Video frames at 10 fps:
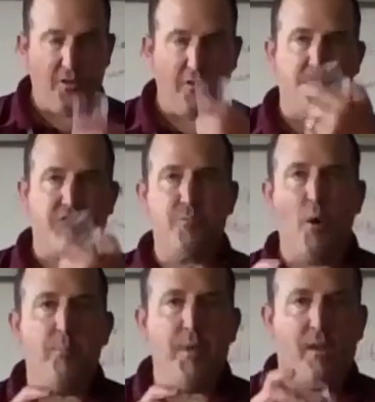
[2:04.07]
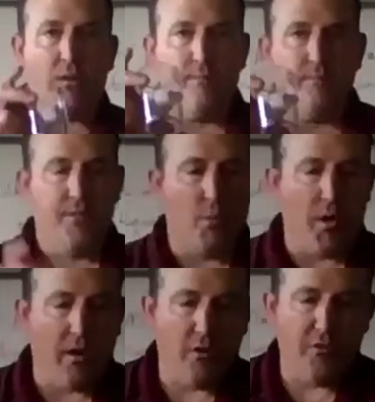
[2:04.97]
the small beaker, the
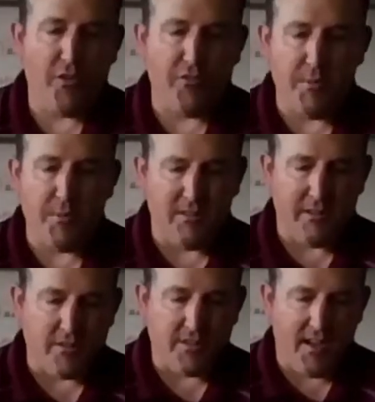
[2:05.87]
150 milliliter